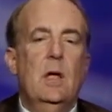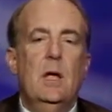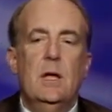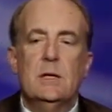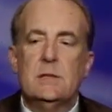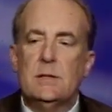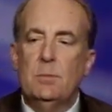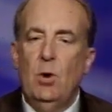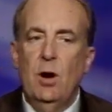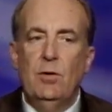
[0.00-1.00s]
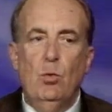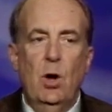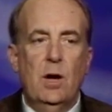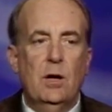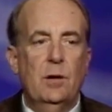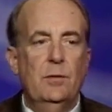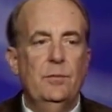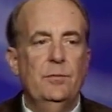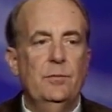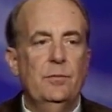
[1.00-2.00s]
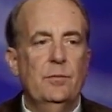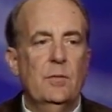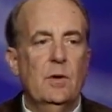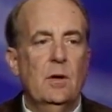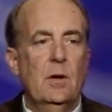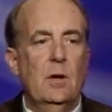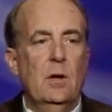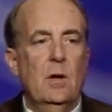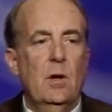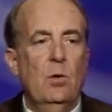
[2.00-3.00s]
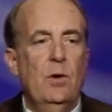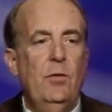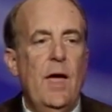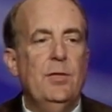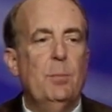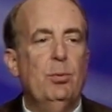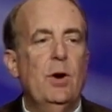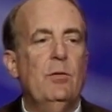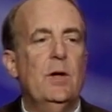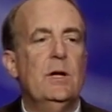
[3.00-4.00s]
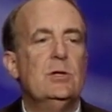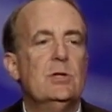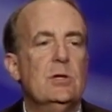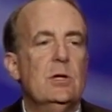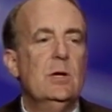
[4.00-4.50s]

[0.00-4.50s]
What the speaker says: is Marvin Walker. We've had the privilege